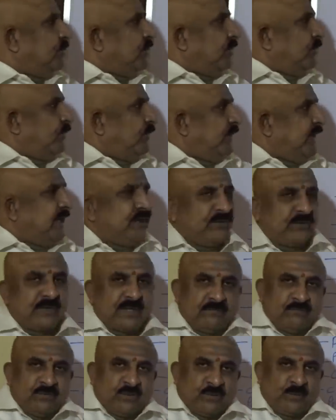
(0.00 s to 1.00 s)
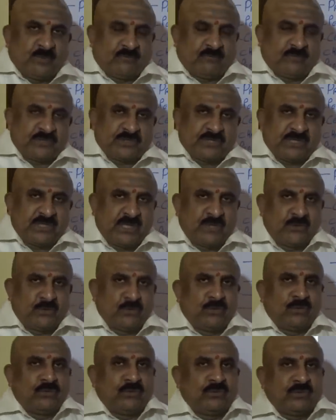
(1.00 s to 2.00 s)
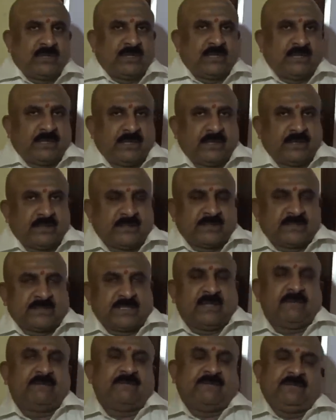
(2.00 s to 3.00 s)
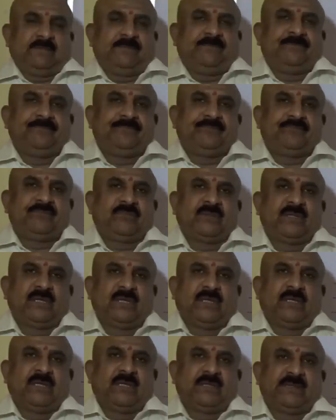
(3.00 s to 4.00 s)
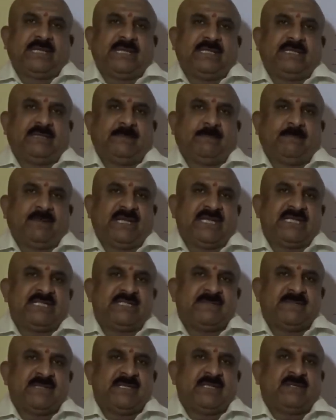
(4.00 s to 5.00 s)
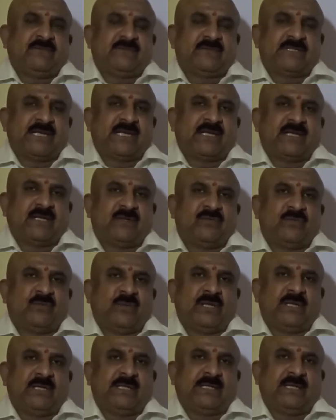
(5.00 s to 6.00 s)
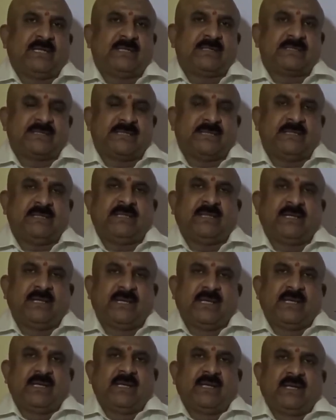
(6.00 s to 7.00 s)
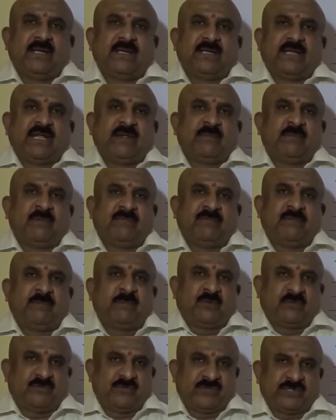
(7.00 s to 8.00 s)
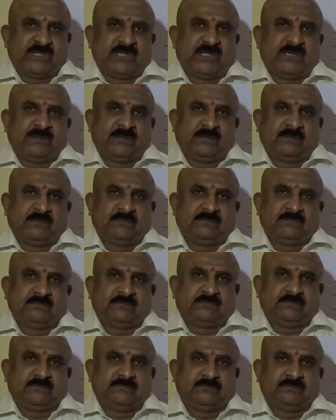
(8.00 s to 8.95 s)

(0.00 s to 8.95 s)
So, when you come to profession, I told you earlier itself, that the placement of Saturn will tell us the type of a profession,